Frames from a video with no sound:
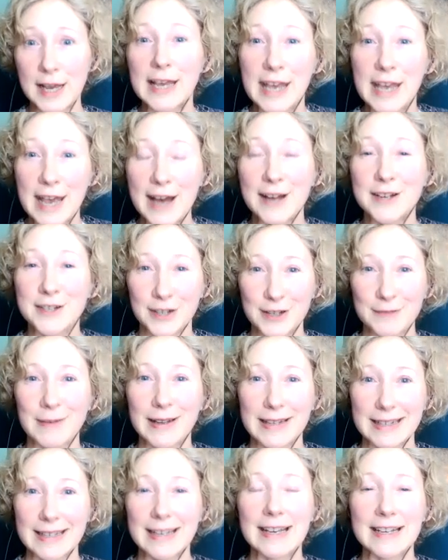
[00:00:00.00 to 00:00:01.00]
psychiatric
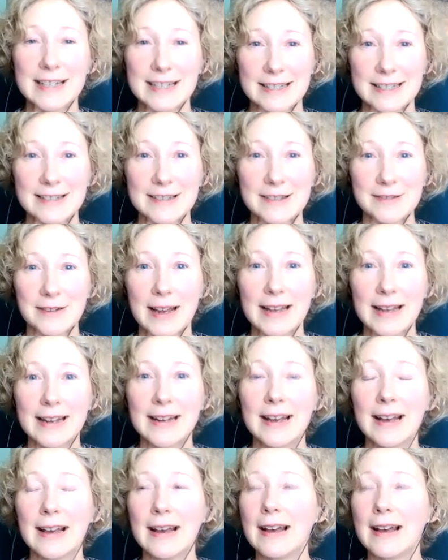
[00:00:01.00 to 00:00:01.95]
medications, right?